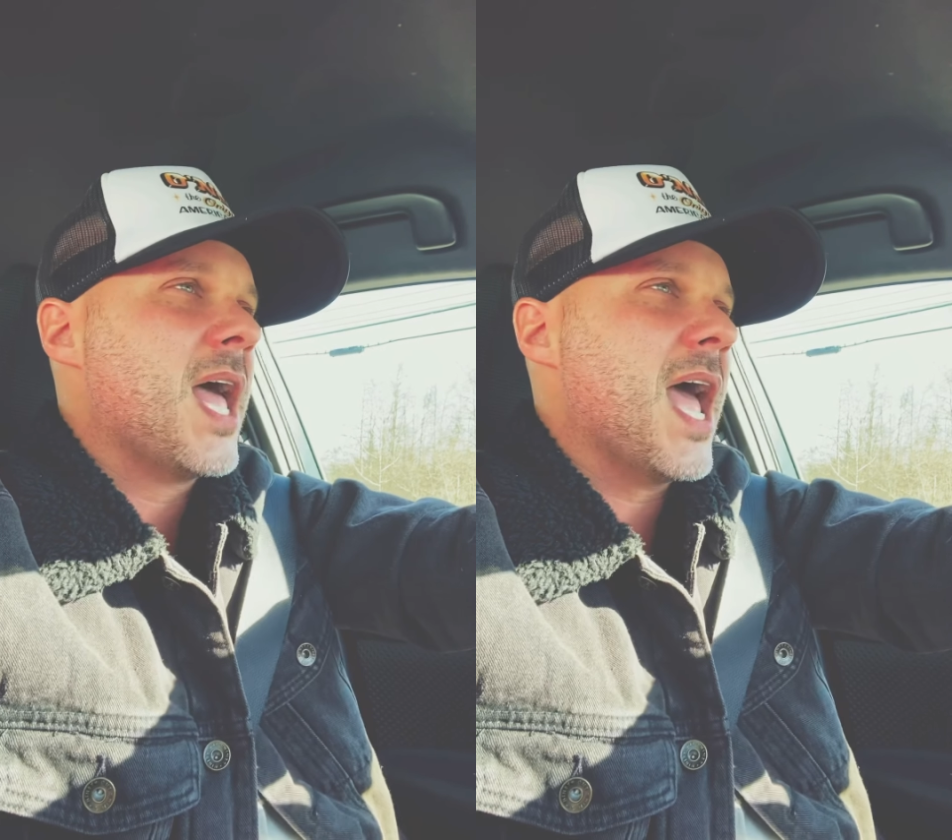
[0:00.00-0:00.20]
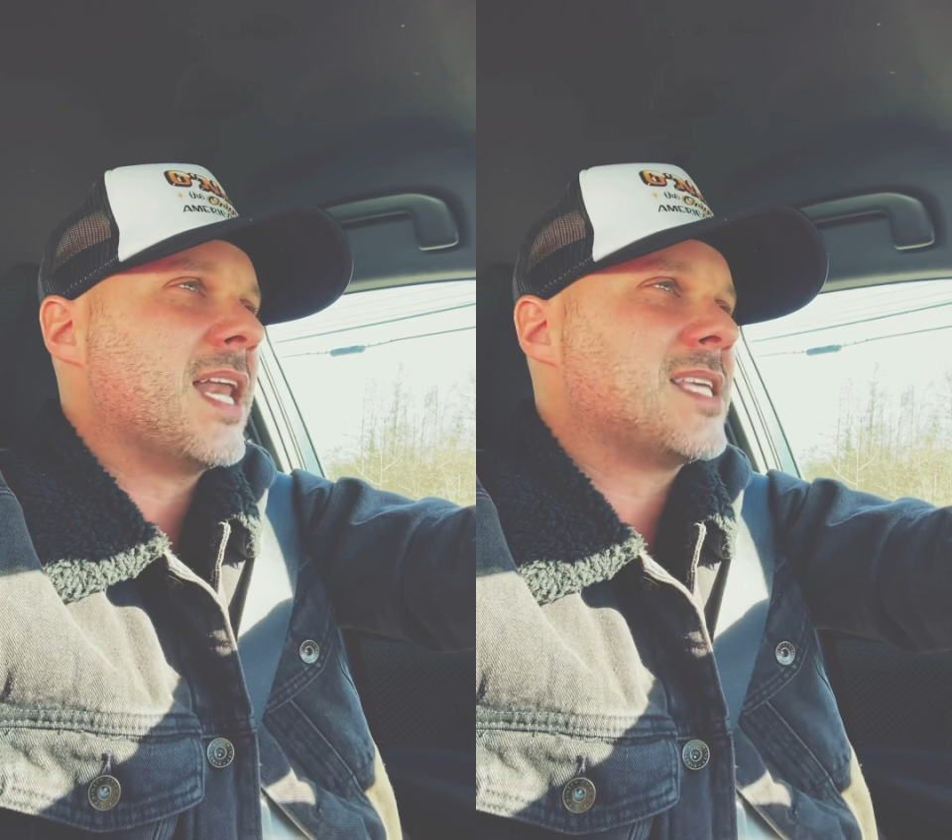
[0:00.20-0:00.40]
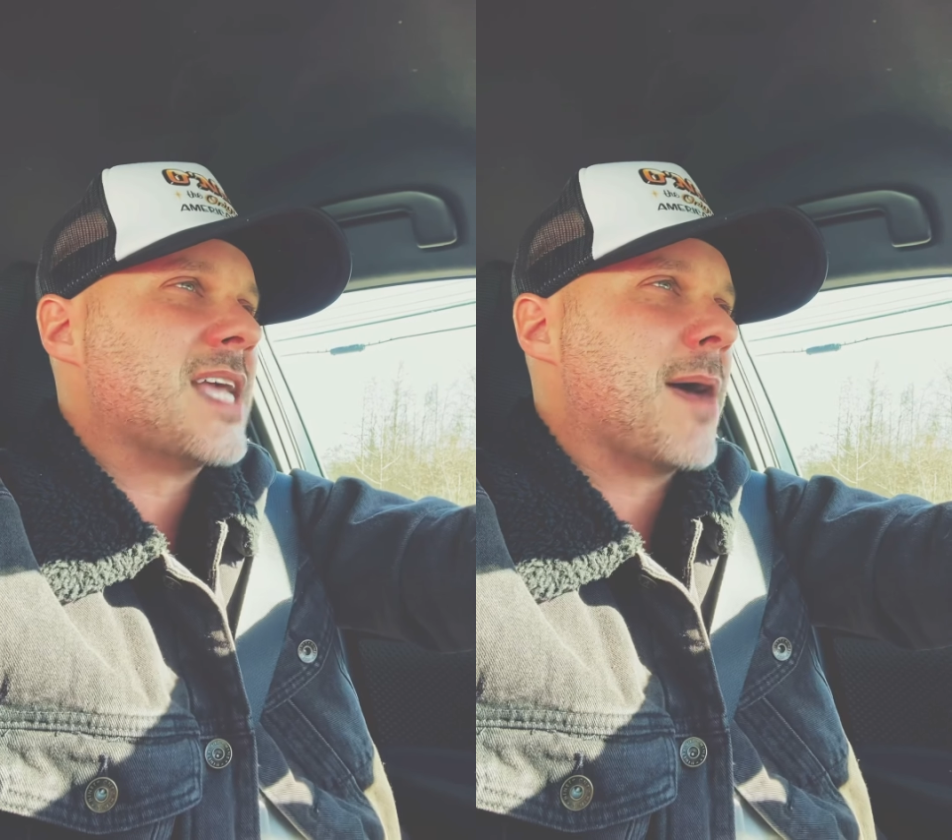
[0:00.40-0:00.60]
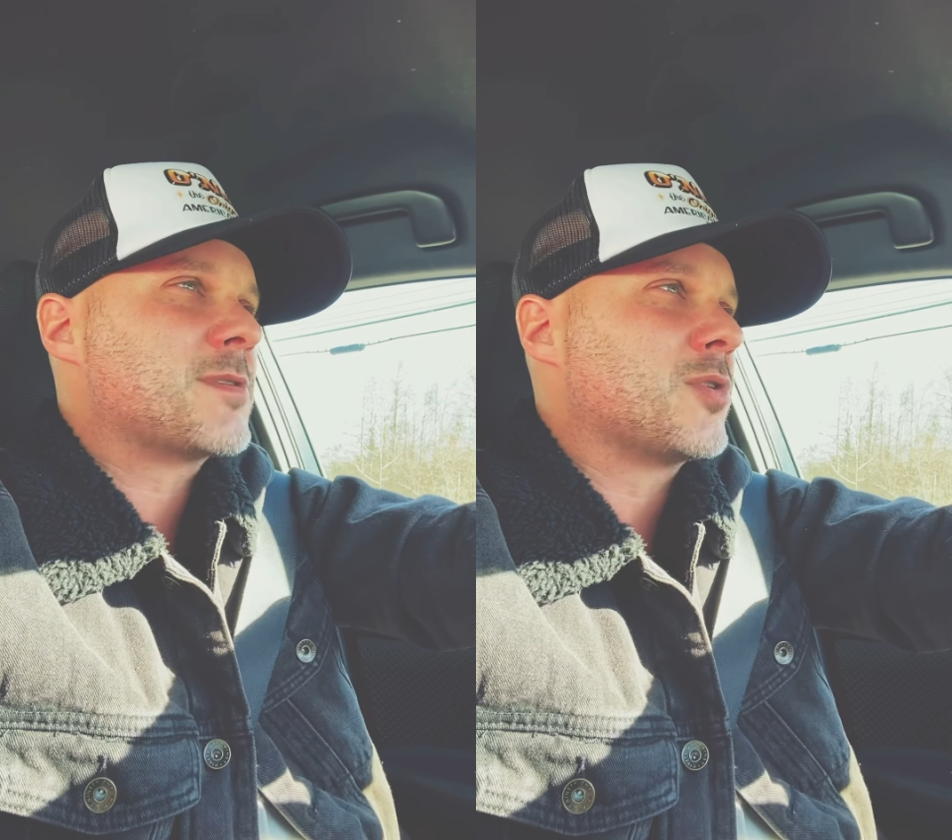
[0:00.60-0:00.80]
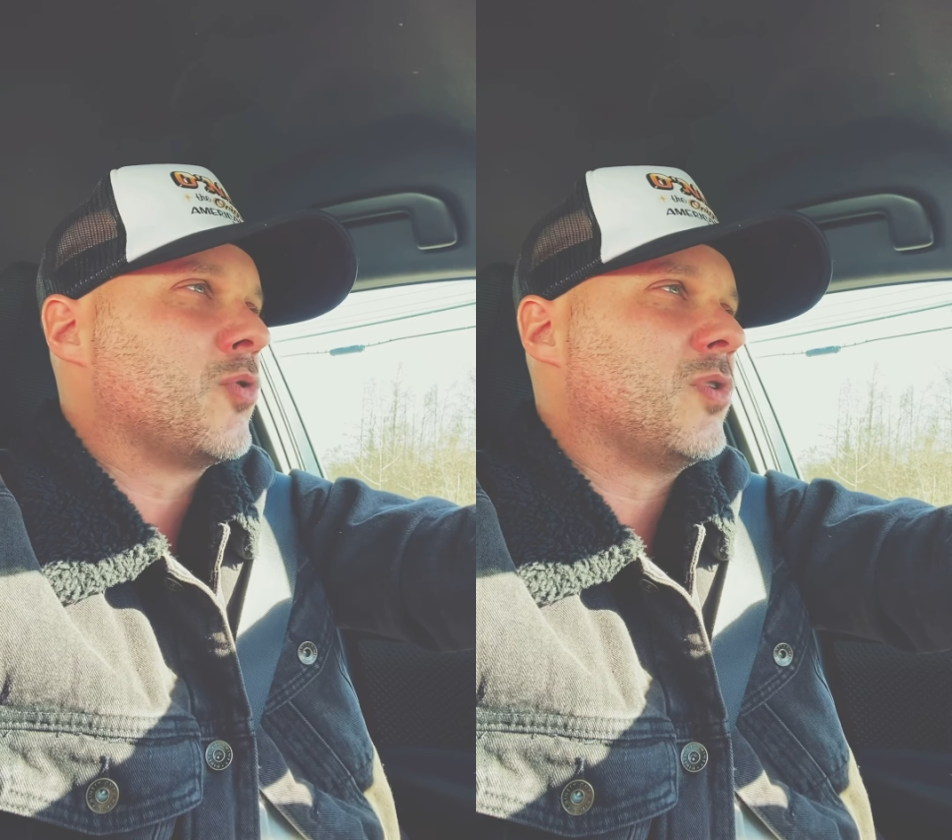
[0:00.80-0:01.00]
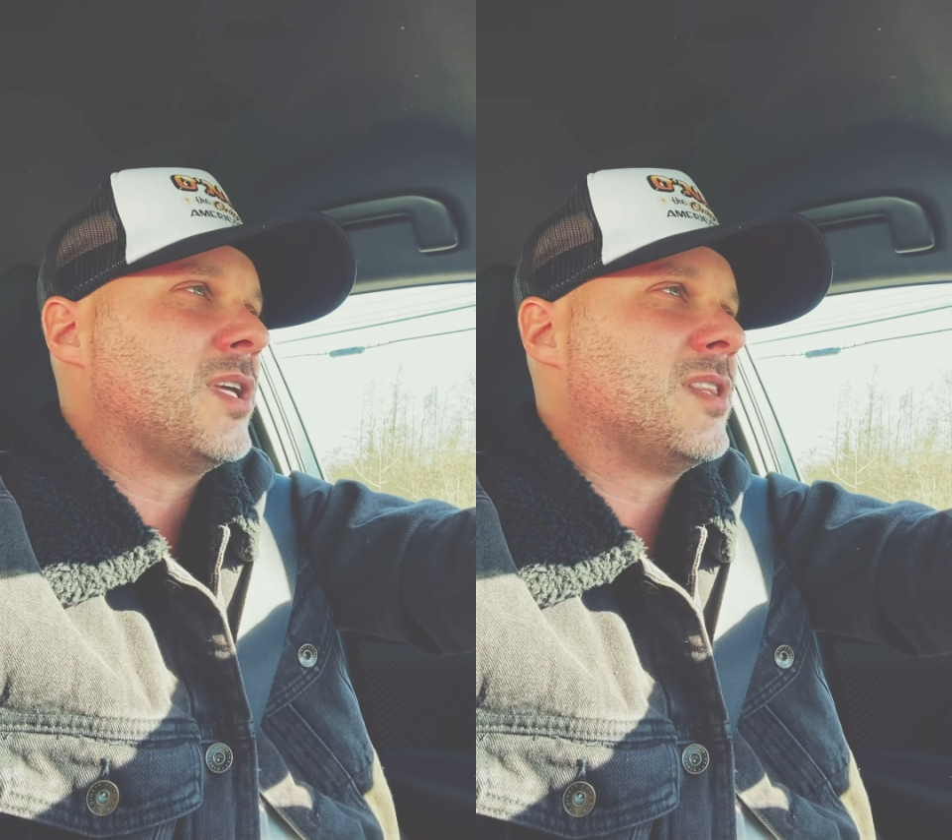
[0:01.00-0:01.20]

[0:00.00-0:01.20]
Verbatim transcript: and he's absolutely